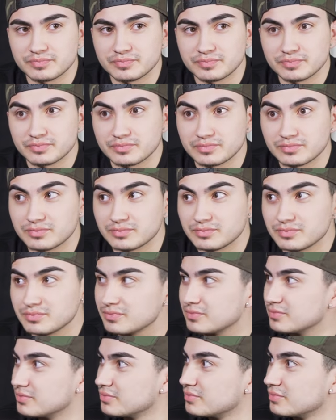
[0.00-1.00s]

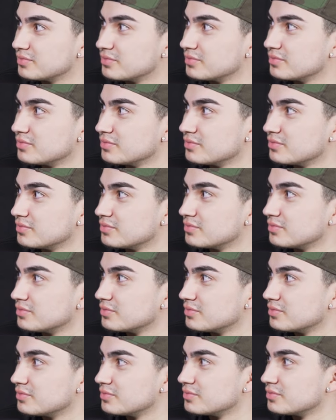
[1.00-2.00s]

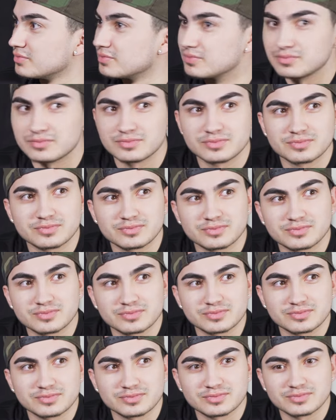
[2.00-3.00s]

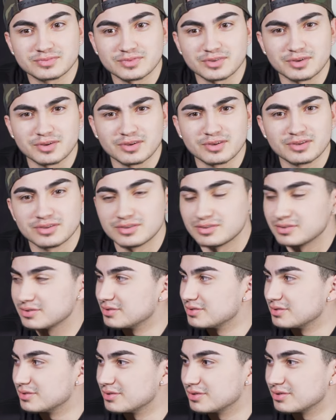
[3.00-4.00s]

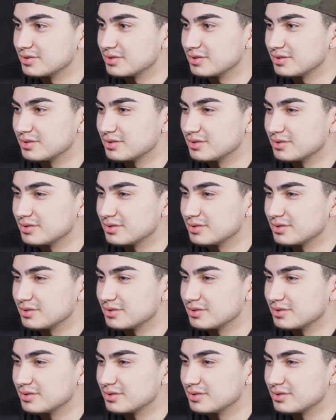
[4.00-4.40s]
This person isn't speaking.